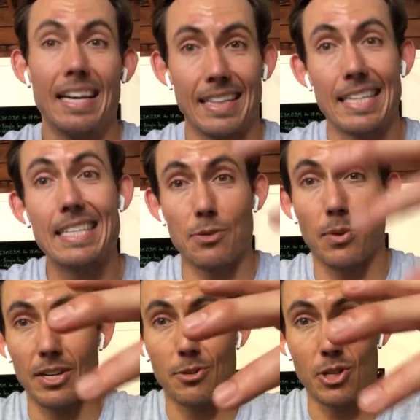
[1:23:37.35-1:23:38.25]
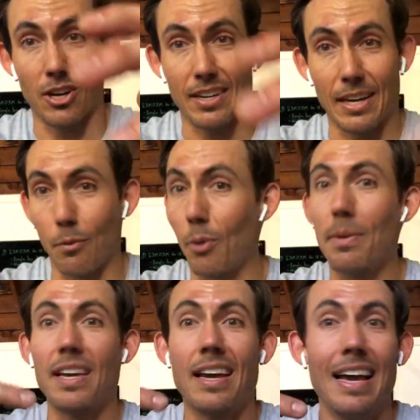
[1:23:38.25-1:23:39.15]
This is where you start. It will
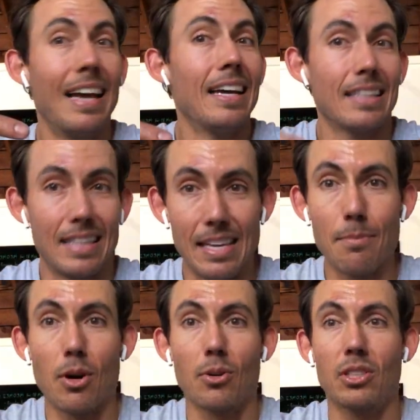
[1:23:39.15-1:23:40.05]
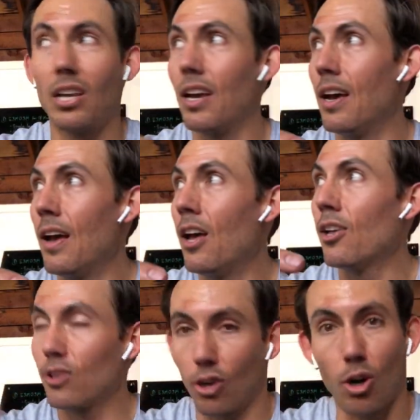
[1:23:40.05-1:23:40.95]
be the most
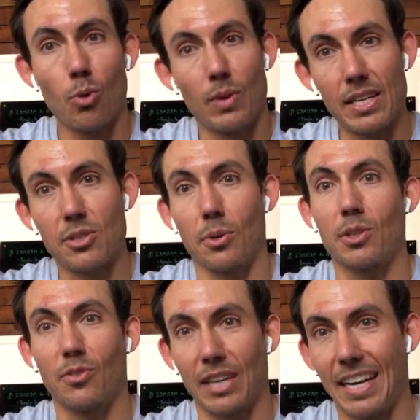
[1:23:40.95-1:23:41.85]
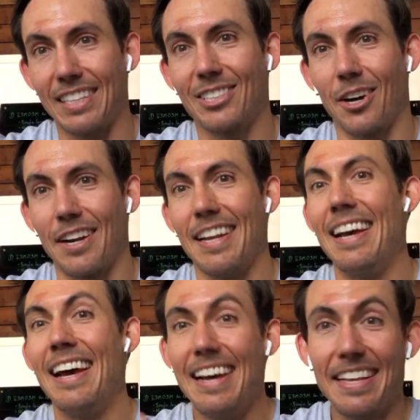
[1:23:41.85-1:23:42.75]
thorough resource for getting started
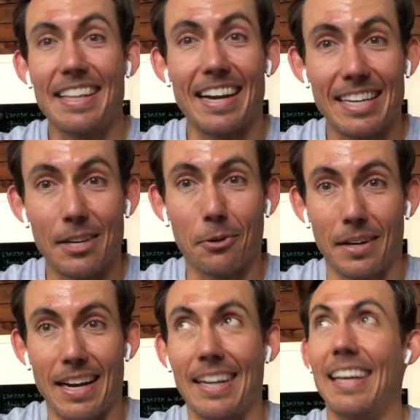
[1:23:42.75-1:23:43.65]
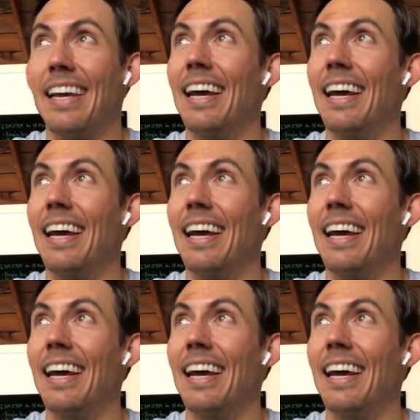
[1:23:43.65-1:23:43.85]
that I can create